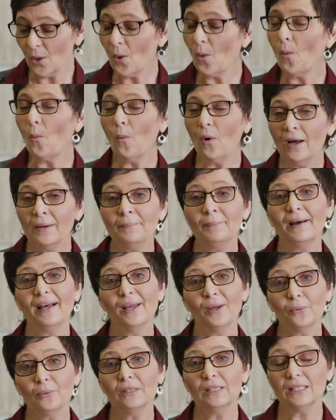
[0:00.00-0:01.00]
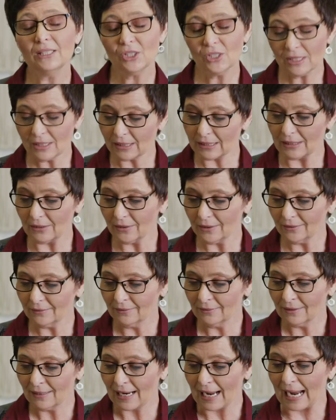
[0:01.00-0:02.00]
one by a religious leader
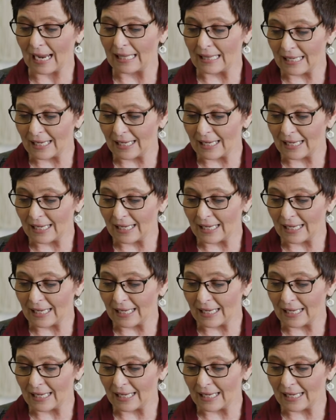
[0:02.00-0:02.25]
and